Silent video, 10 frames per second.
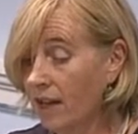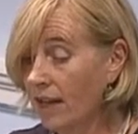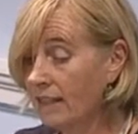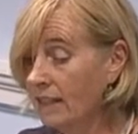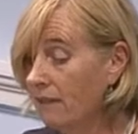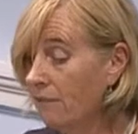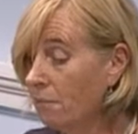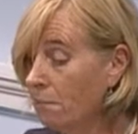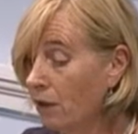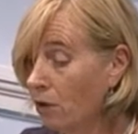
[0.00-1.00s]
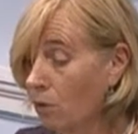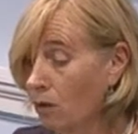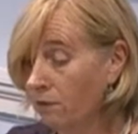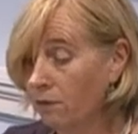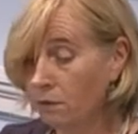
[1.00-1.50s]
It's an even bigger
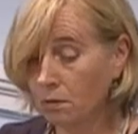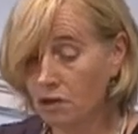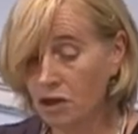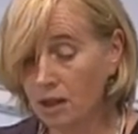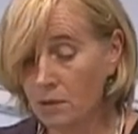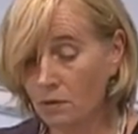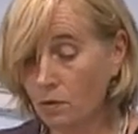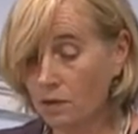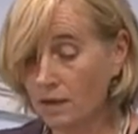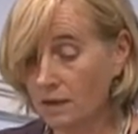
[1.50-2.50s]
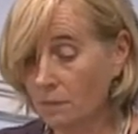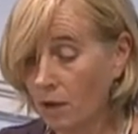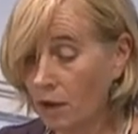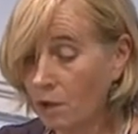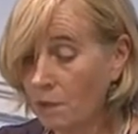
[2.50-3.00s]
one if you're a child with autism
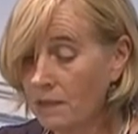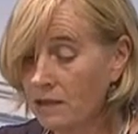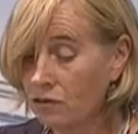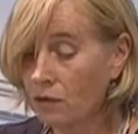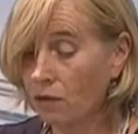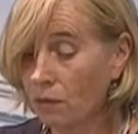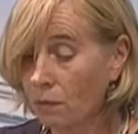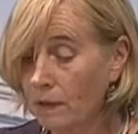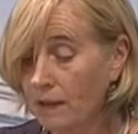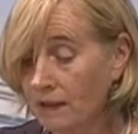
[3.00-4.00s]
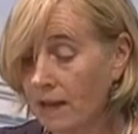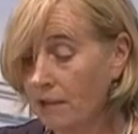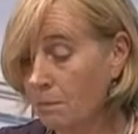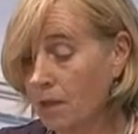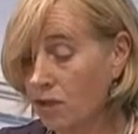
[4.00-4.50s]
who may struggle with
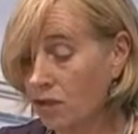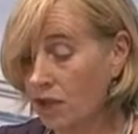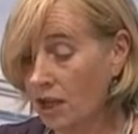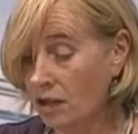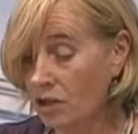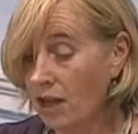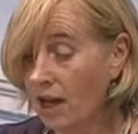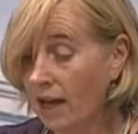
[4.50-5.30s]
that major change.